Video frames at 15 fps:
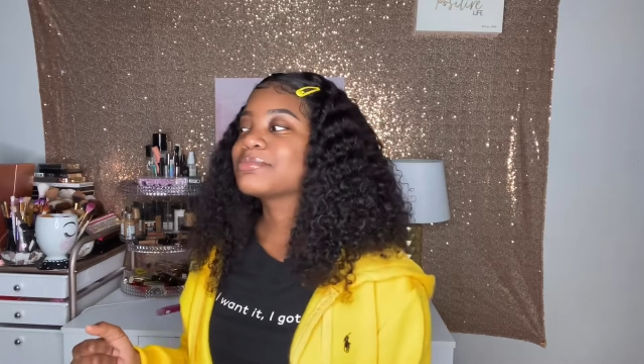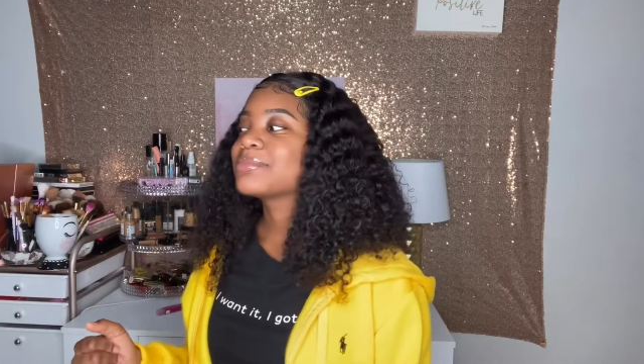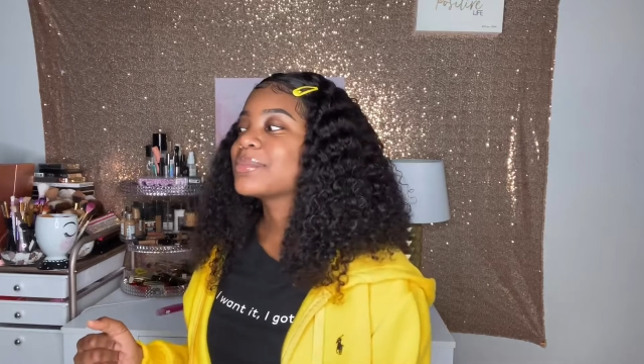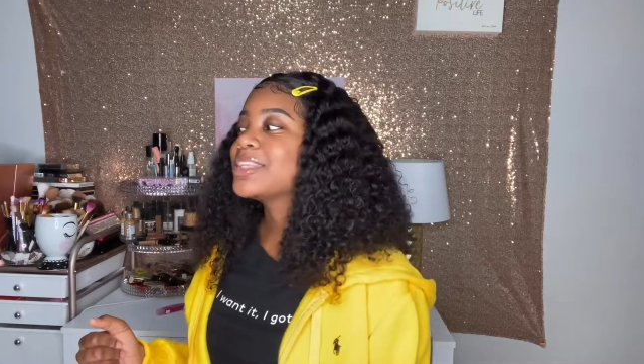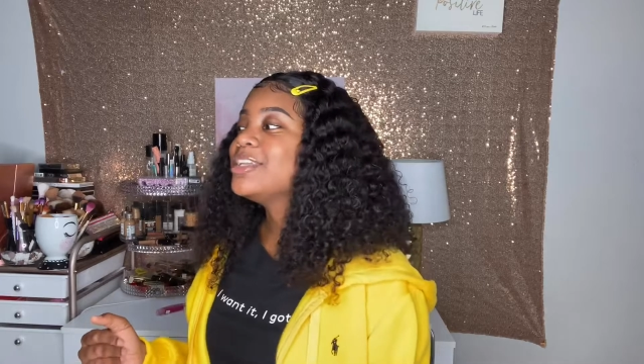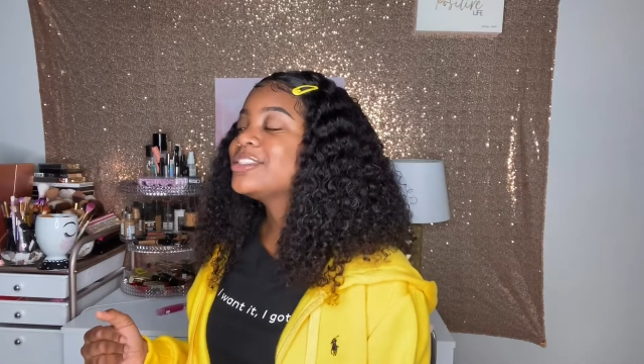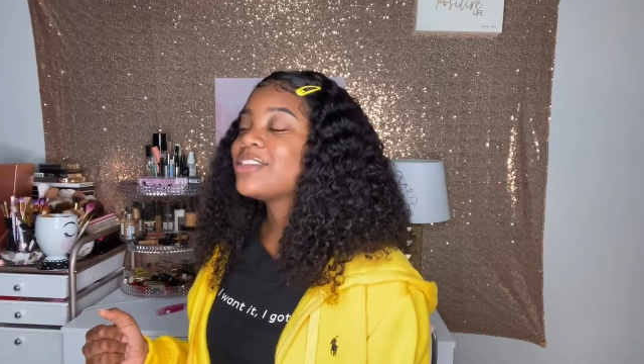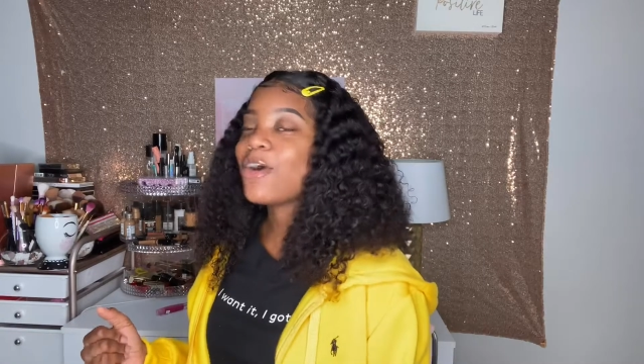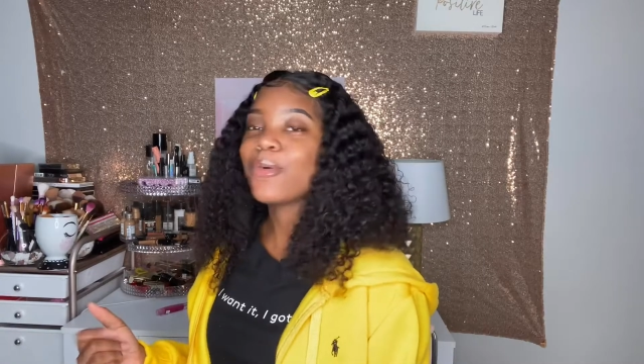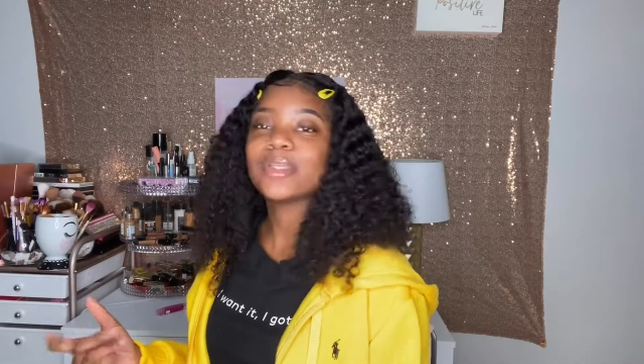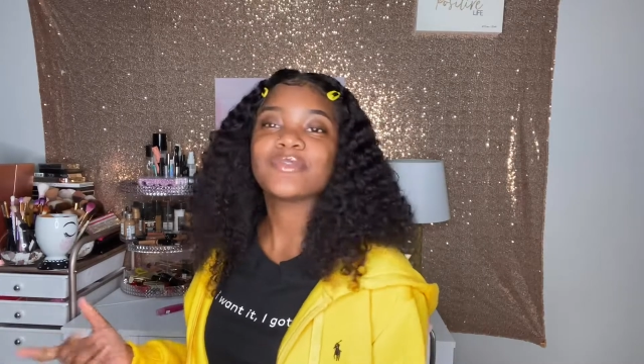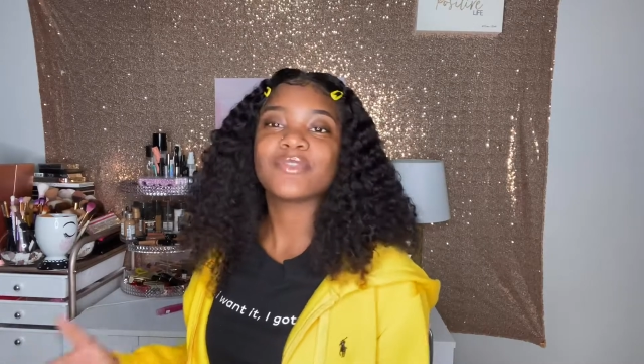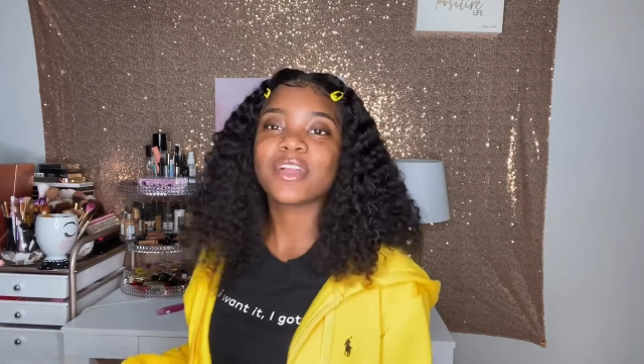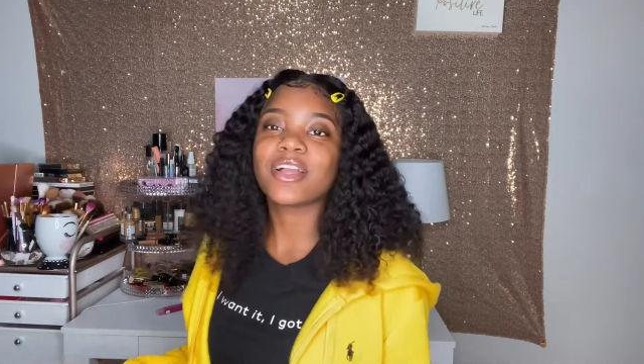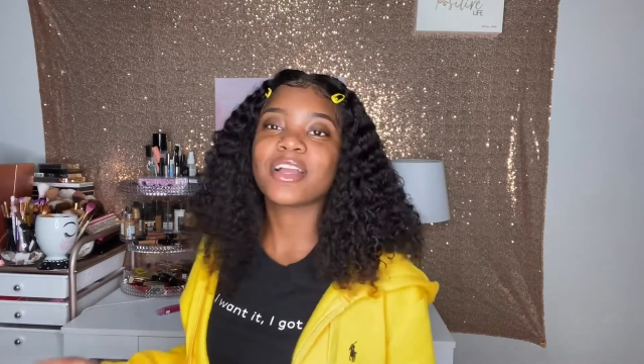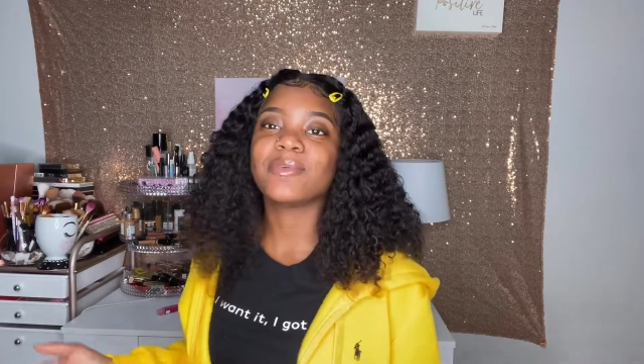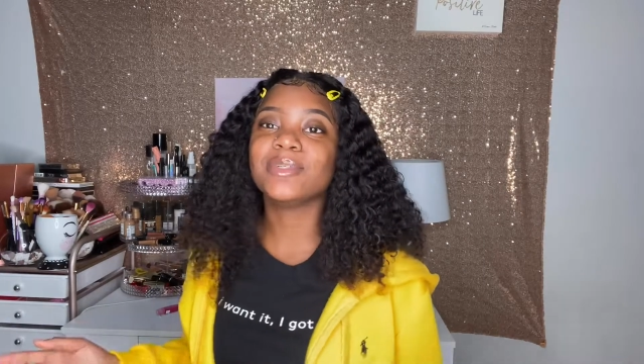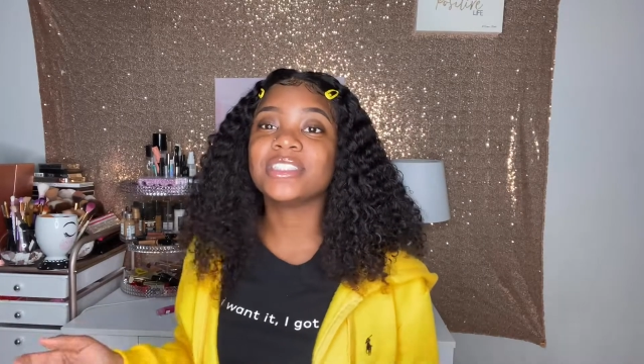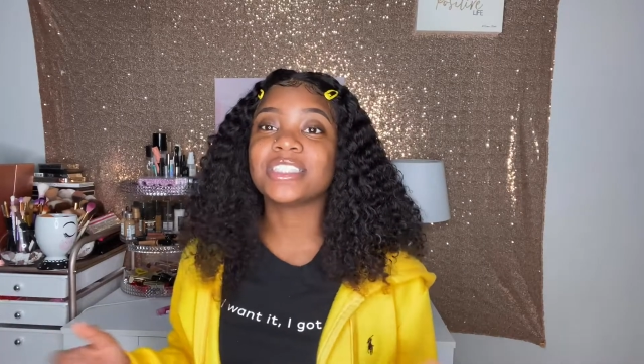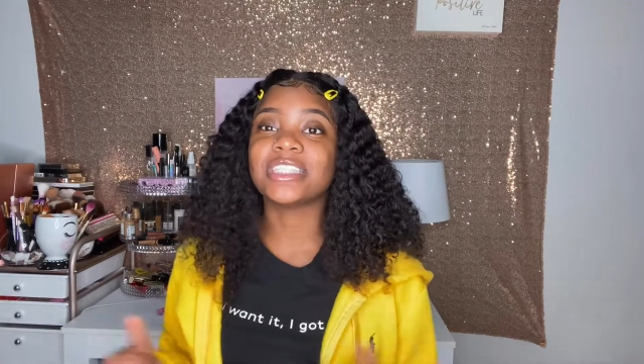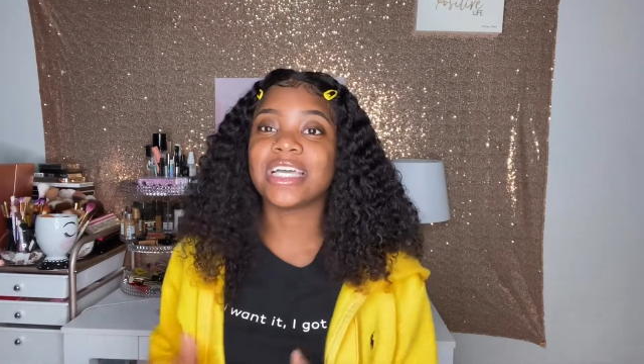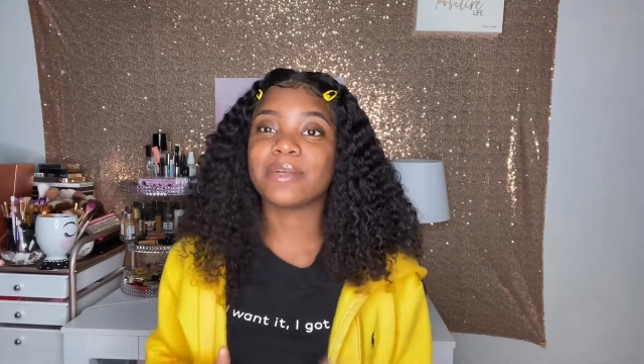he used to always flirt, and we
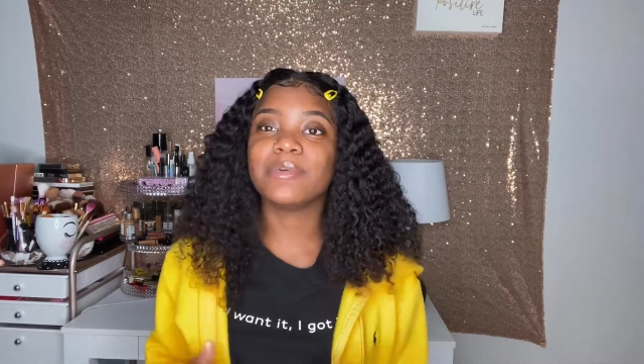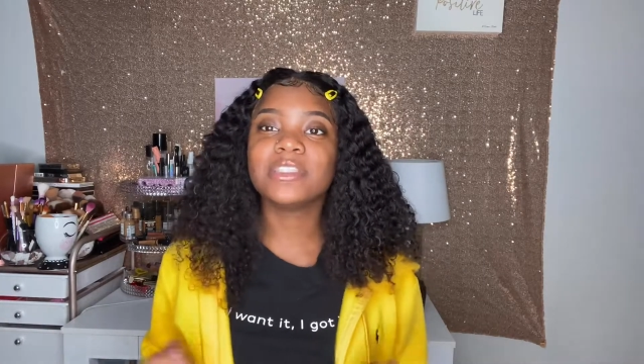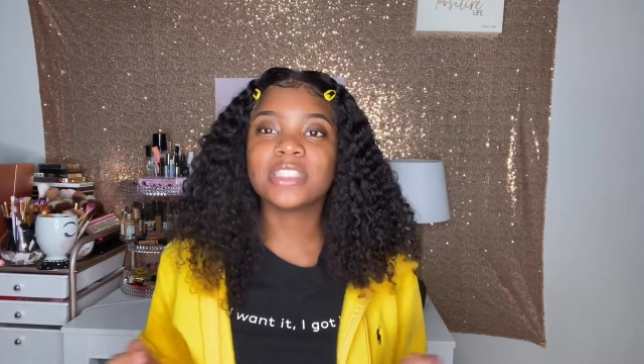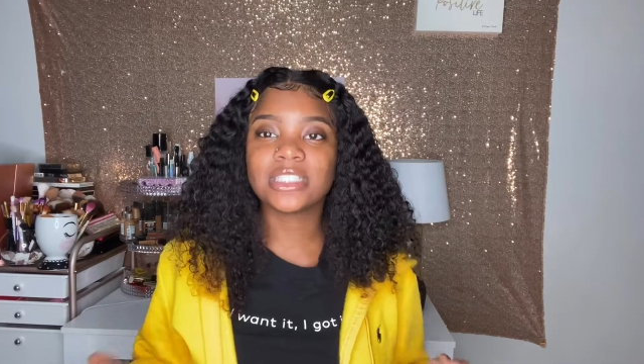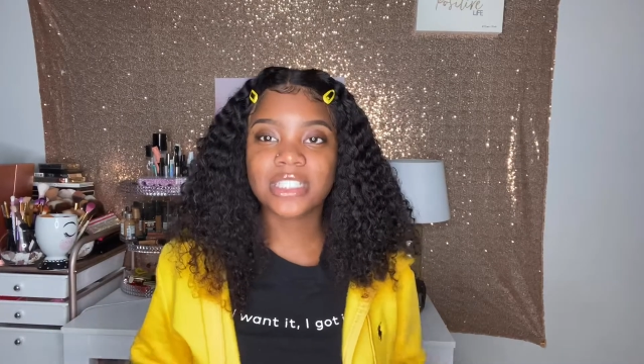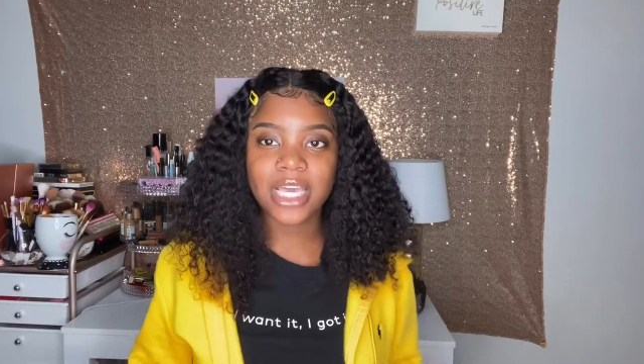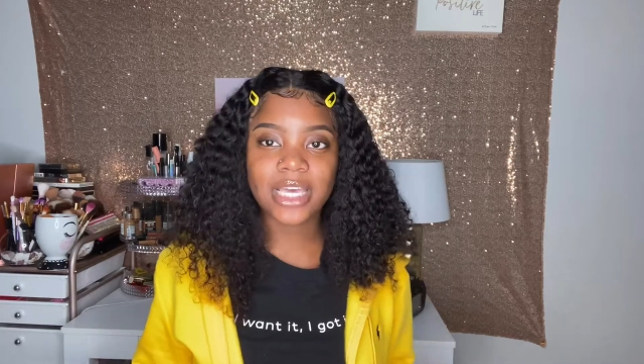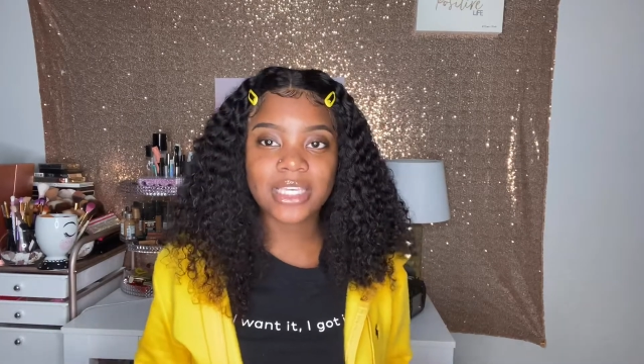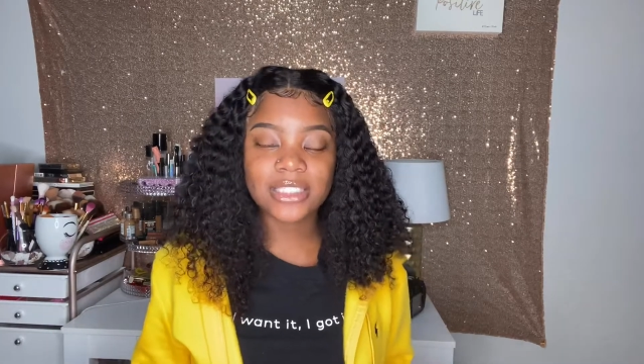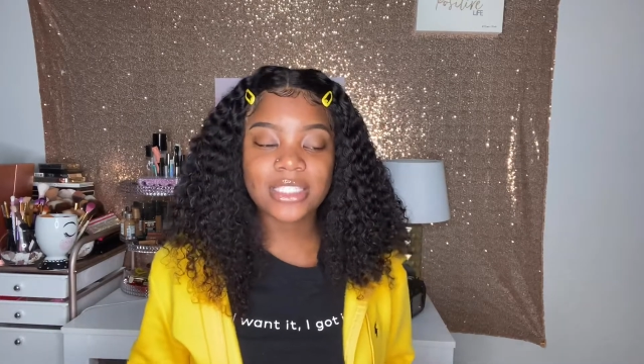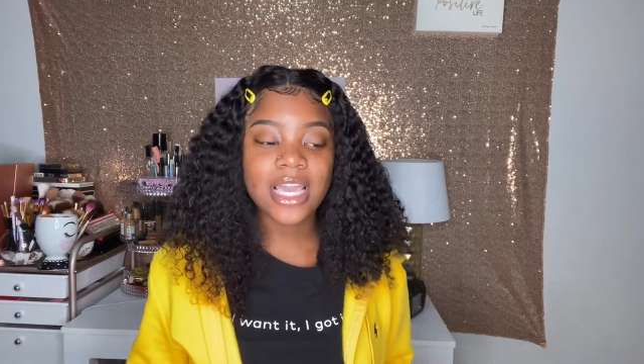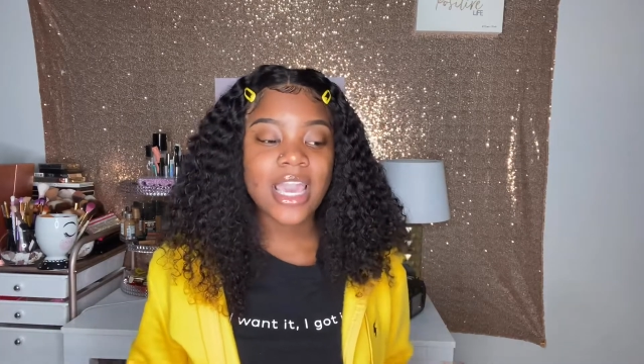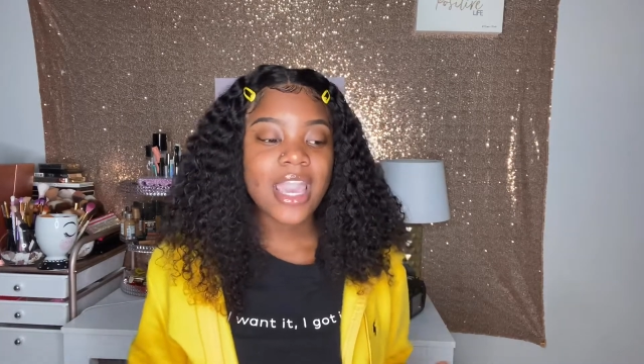used to text,